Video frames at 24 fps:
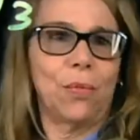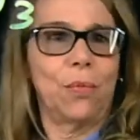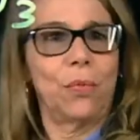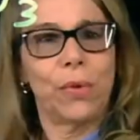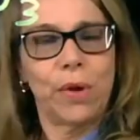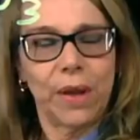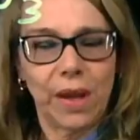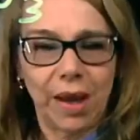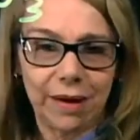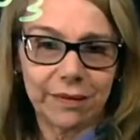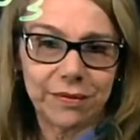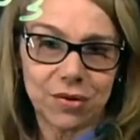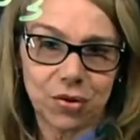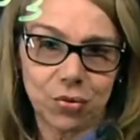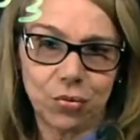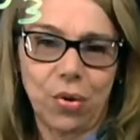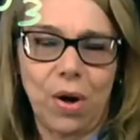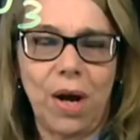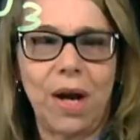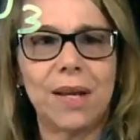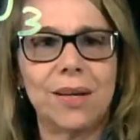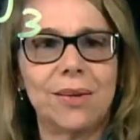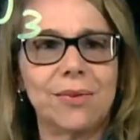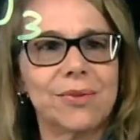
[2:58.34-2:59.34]
have 2
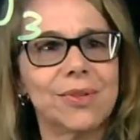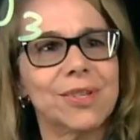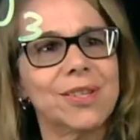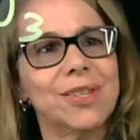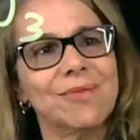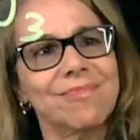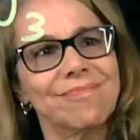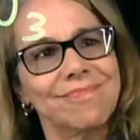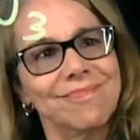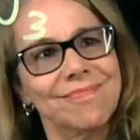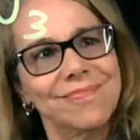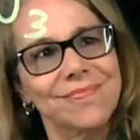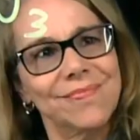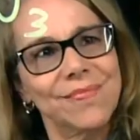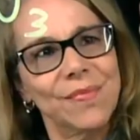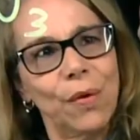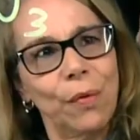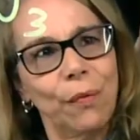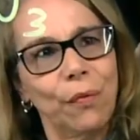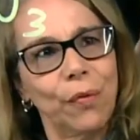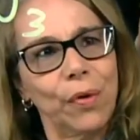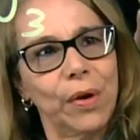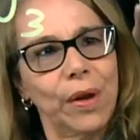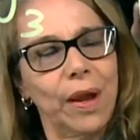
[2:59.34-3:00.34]
ions.
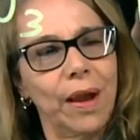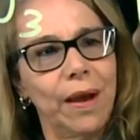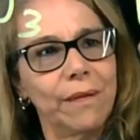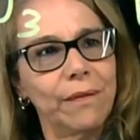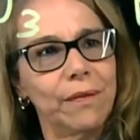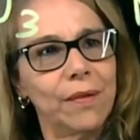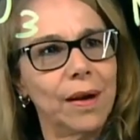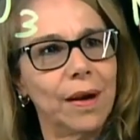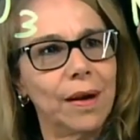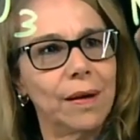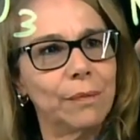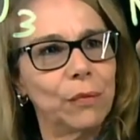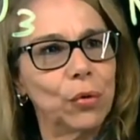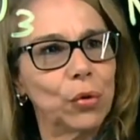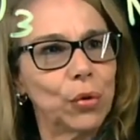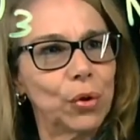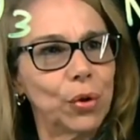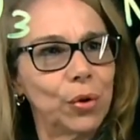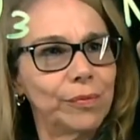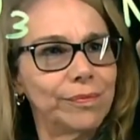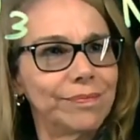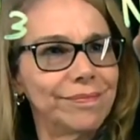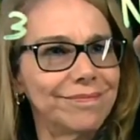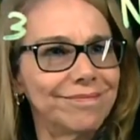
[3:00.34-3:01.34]
We have ammonium